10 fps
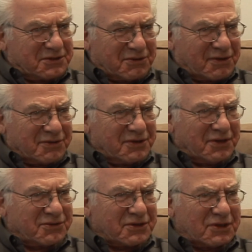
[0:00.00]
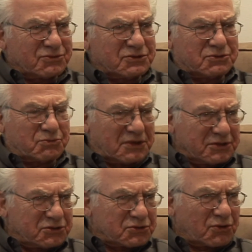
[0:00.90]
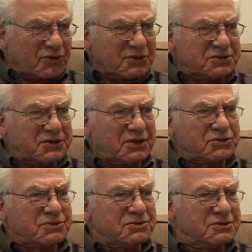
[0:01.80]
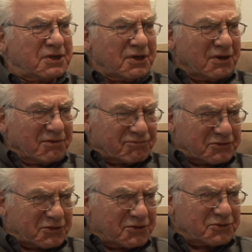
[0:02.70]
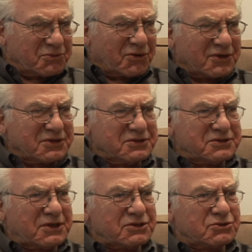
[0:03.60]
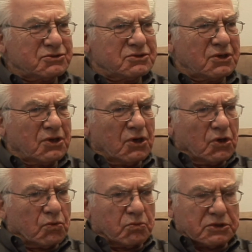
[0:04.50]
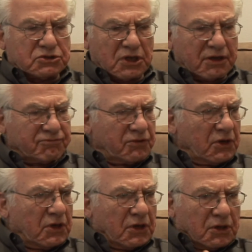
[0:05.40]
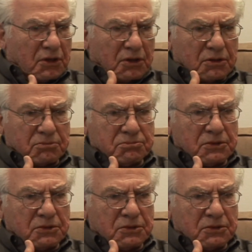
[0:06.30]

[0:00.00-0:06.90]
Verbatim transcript: and there are in other countries, religious organizations, fraternal organizations, which have uh,